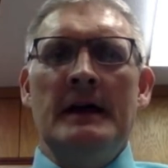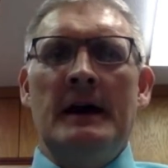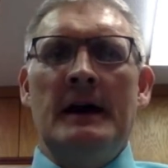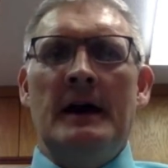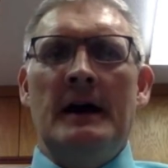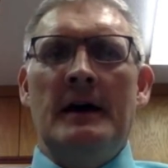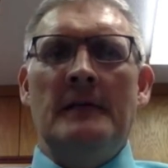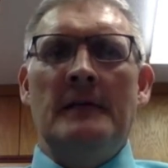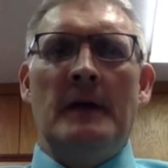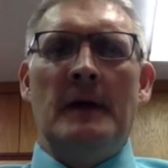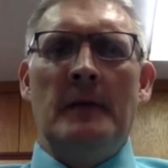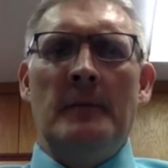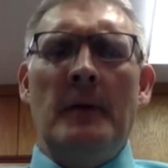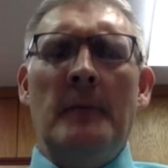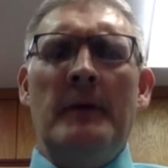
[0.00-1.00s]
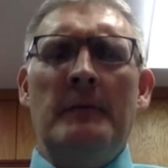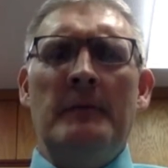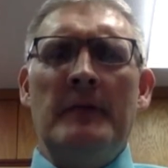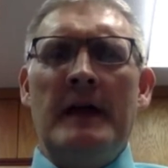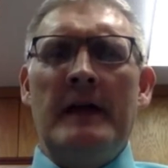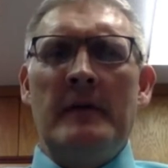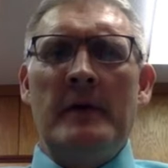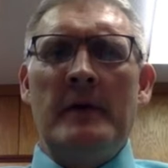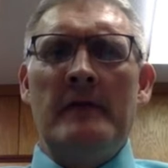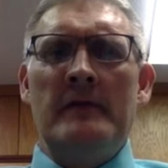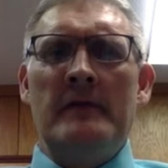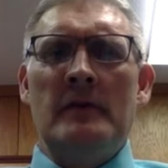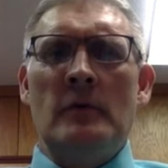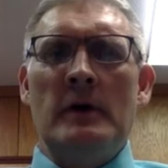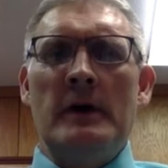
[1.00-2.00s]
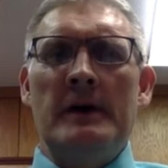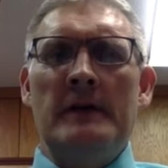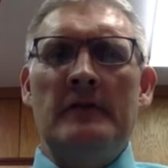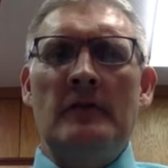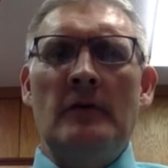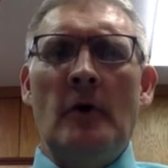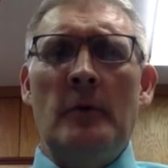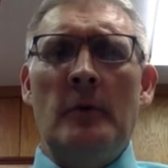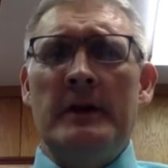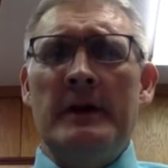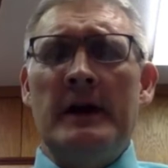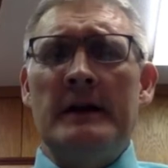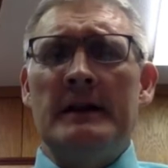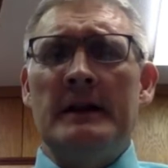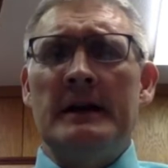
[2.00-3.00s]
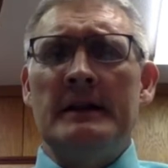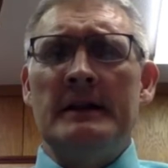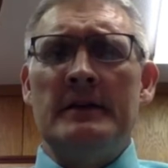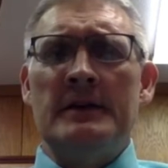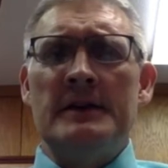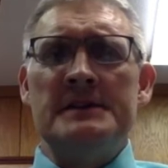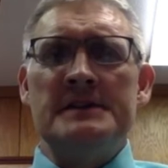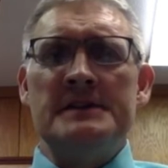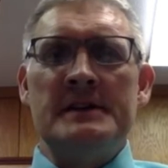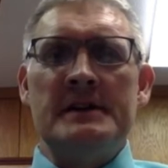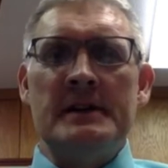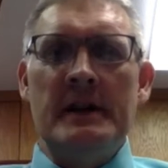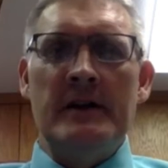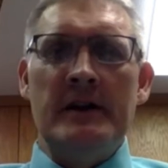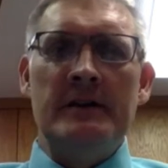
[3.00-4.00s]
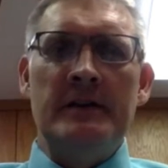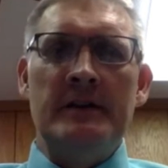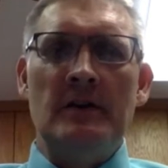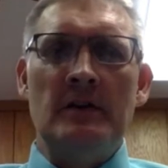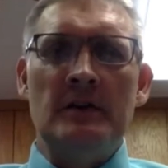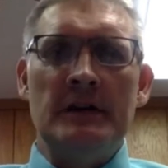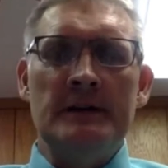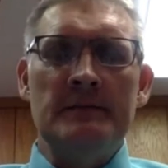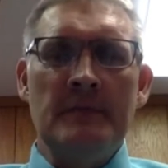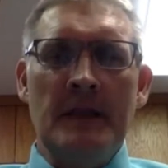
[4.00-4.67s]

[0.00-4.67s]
a big plan that we have underway to open an online learning center here at Indianola.